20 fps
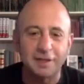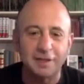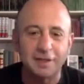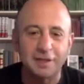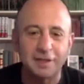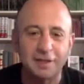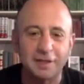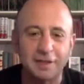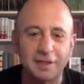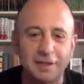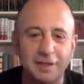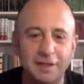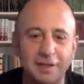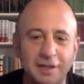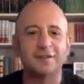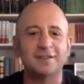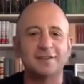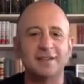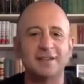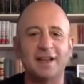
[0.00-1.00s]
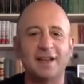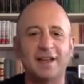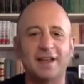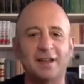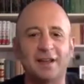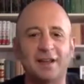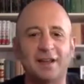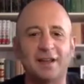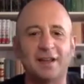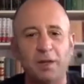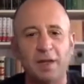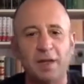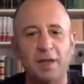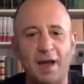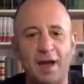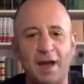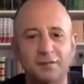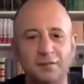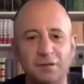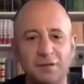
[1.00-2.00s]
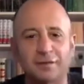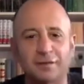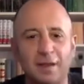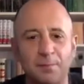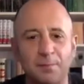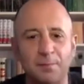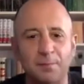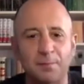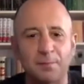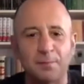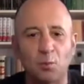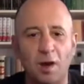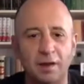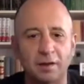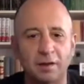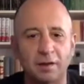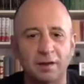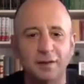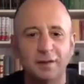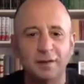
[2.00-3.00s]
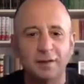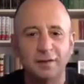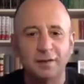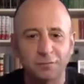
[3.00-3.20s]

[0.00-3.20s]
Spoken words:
At the end of the day, we have the same wine